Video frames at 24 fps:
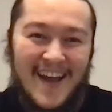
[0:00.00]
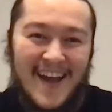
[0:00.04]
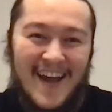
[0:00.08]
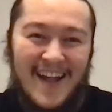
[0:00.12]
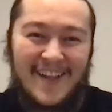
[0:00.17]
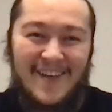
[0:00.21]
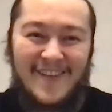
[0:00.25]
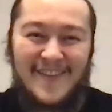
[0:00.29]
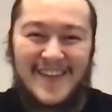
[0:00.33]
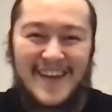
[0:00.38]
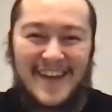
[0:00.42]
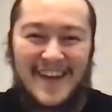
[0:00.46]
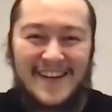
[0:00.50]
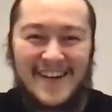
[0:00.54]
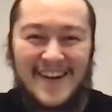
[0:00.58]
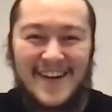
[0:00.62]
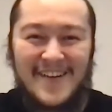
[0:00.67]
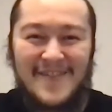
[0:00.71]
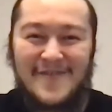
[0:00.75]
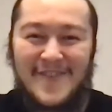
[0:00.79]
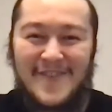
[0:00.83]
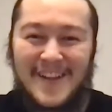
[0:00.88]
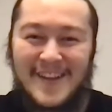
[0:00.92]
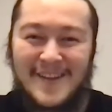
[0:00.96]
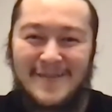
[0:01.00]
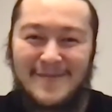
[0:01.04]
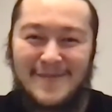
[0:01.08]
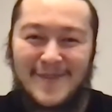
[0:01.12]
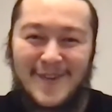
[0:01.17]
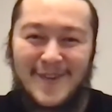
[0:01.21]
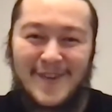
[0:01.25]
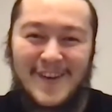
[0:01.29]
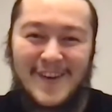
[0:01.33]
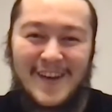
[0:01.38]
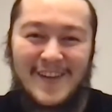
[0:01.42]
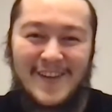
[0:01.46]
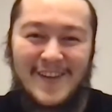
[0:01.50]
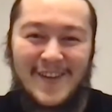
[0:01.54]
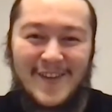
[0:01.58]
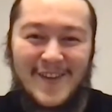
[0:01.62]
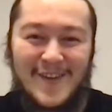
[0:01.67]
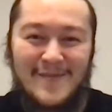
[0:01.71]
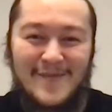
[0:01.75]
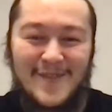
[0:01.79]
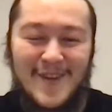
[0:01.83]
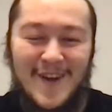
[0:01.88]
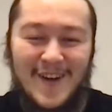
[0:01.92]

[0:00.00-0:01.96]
Hello, Kara. Welcome to Great.com